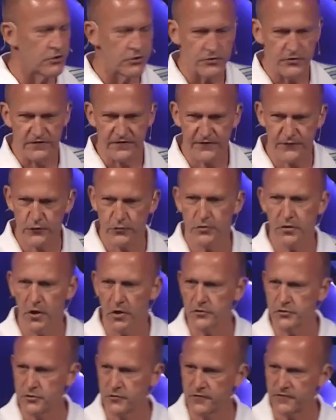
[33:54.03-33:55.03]
the fruit
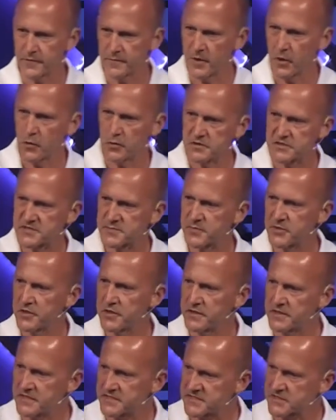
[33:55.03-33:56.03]
on you from the Holy
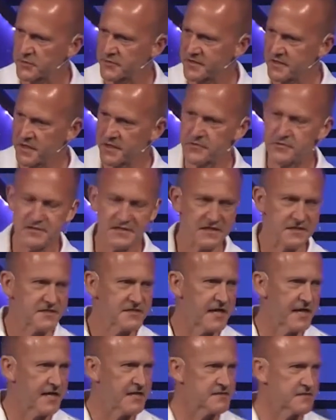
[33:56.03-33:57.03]
Spirit is so that others can
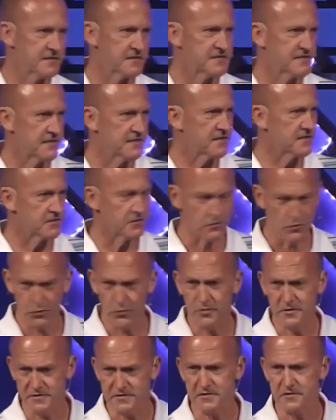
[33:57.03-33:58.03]
taste and see that the Lord is